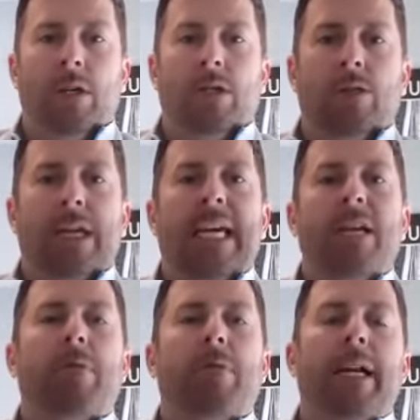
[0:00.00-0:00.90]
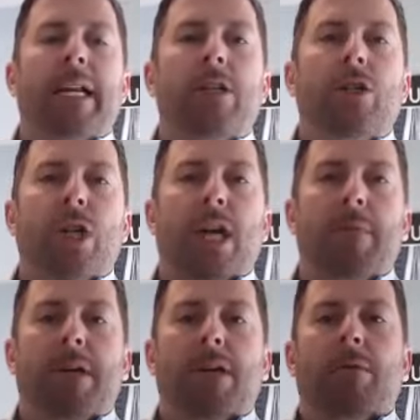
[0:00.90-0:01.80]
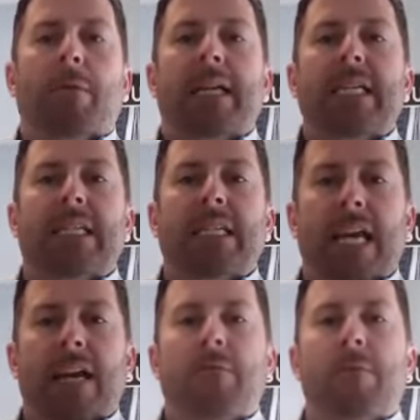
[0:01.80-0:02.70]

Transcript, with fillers: So get your money in shape, get your money saved,